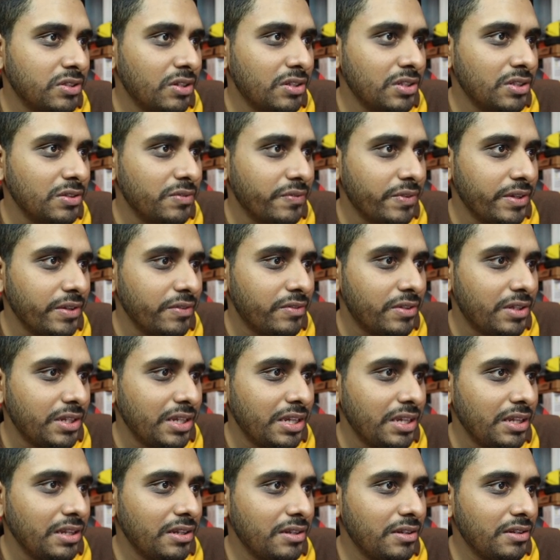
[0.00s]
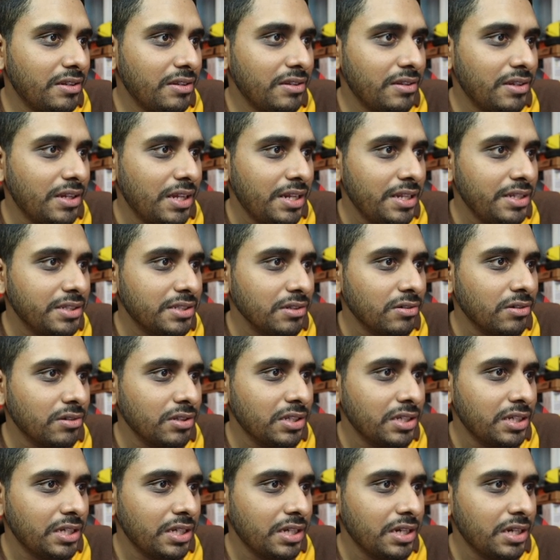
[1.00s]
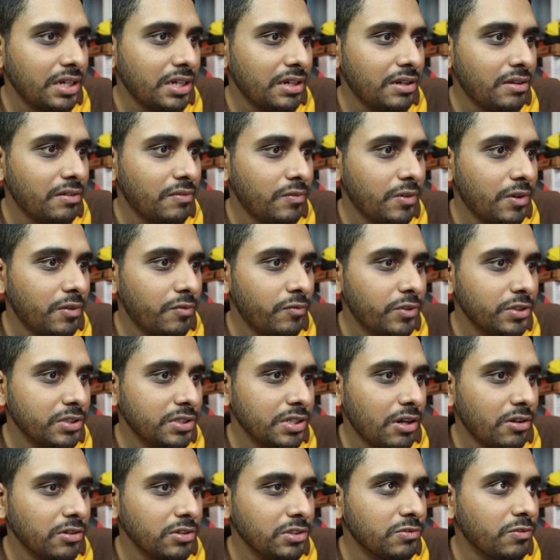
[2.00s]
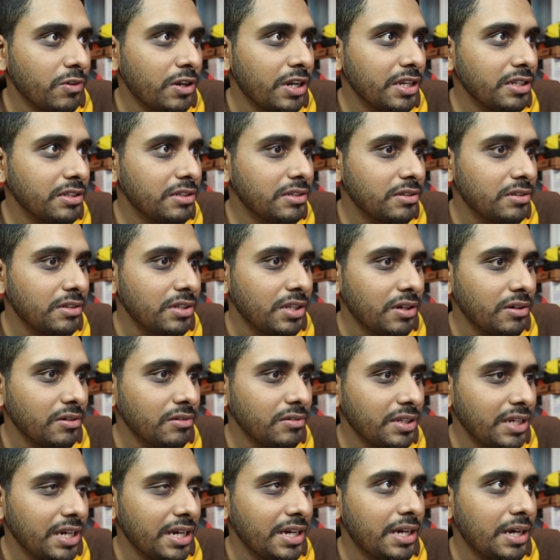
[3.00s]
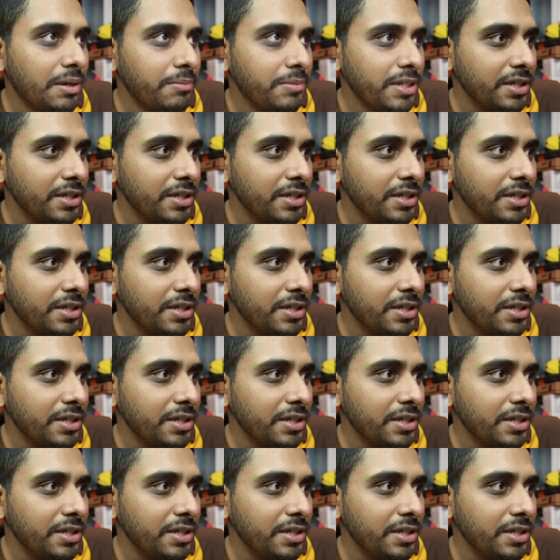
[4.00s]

sons 15. At least I got the results right. No, yeah, I